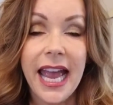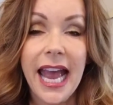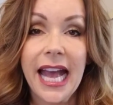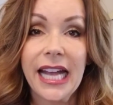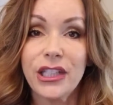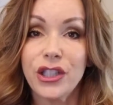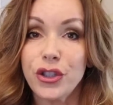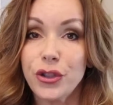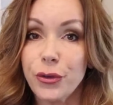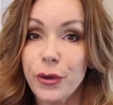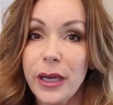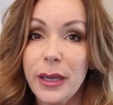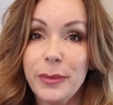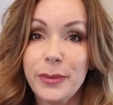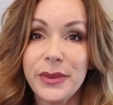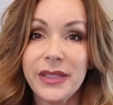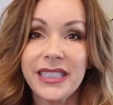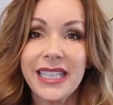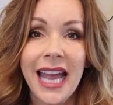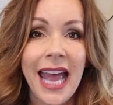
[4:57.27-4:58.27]
and
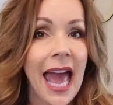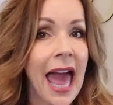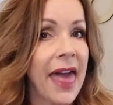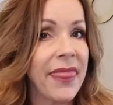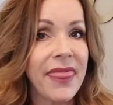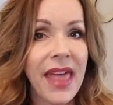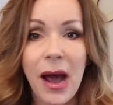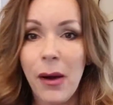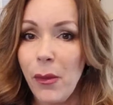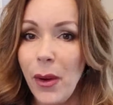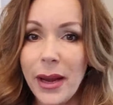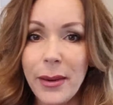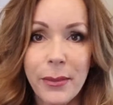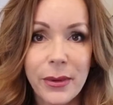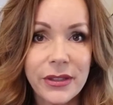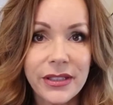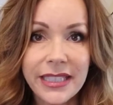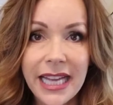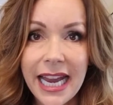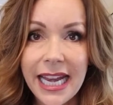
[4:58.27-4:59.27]
trips and that white
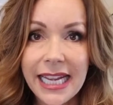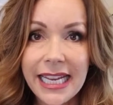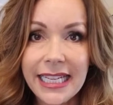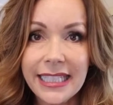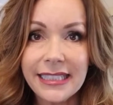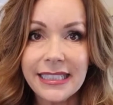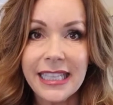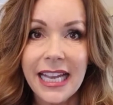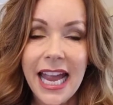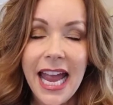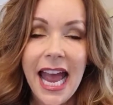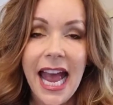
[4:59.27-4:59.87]
Mercedes